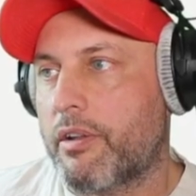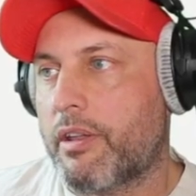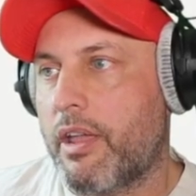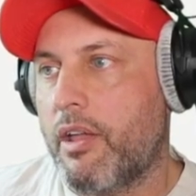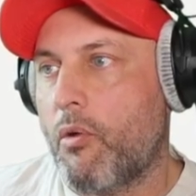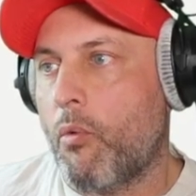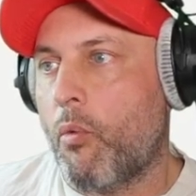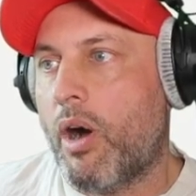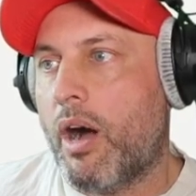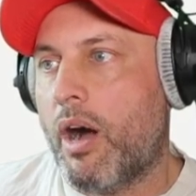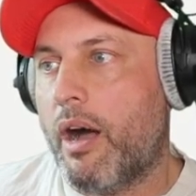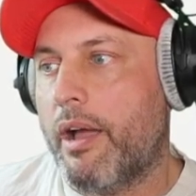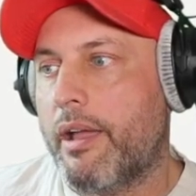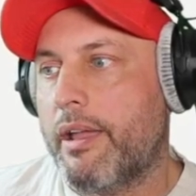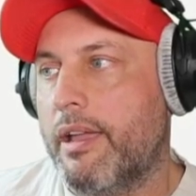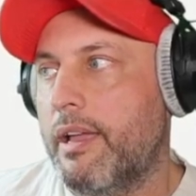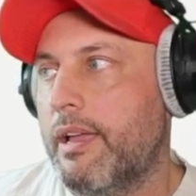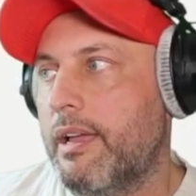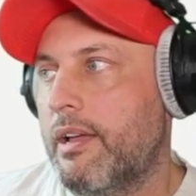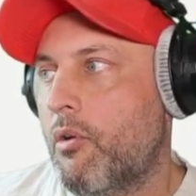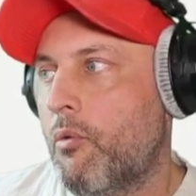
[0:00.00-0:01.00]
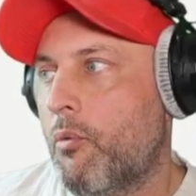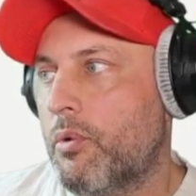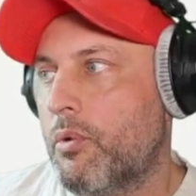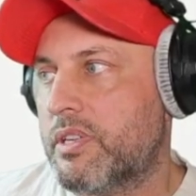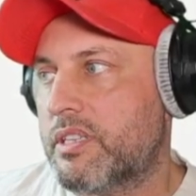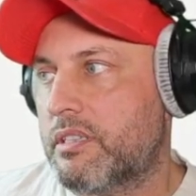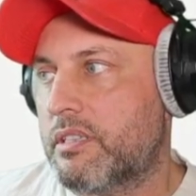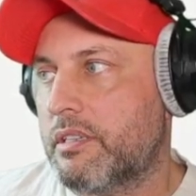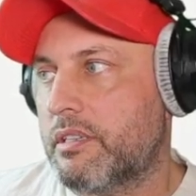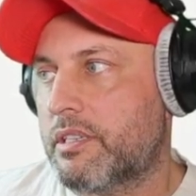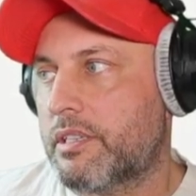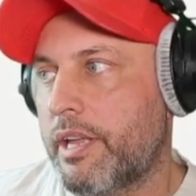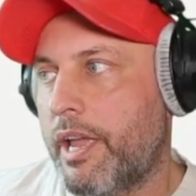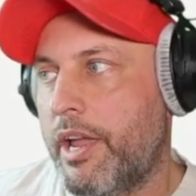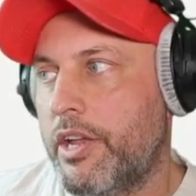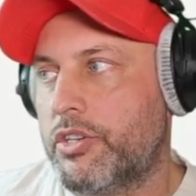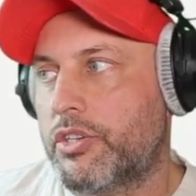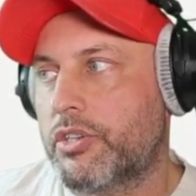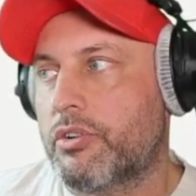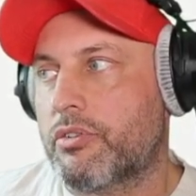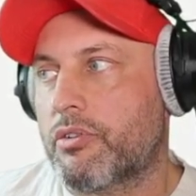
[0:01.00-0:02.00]
okay, why was this
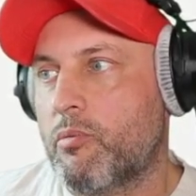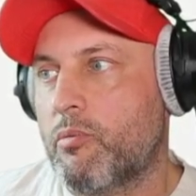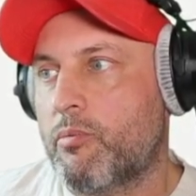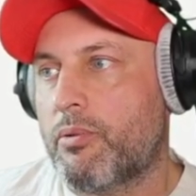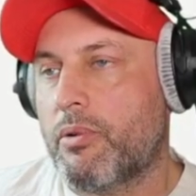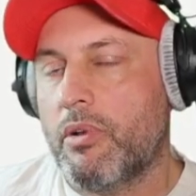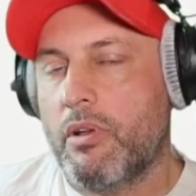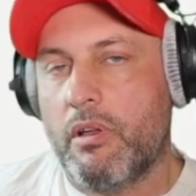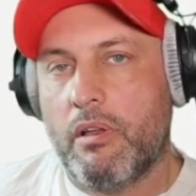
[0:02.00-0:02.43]
age group